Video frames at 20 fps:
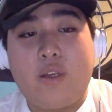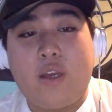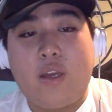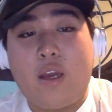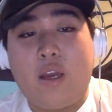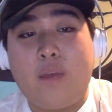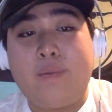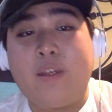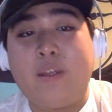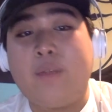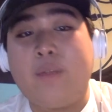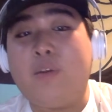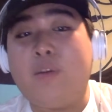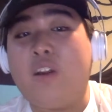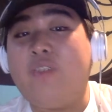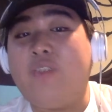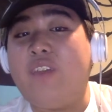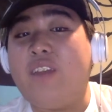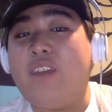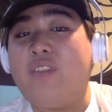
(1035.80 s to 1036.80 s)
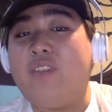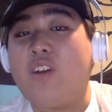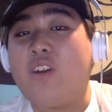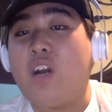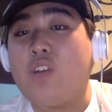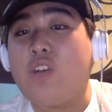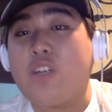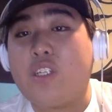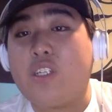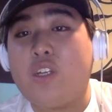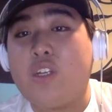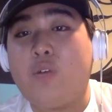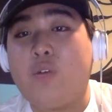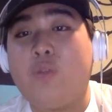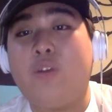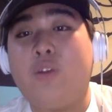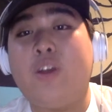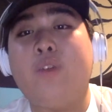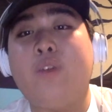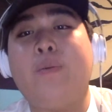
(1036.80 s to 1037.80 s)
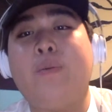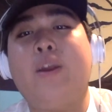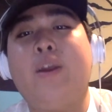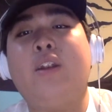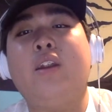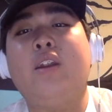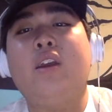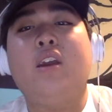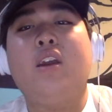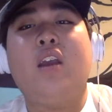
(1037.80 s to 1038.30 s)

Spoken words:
I mean, I'm not a fan of the contract still with Rudy Gobert.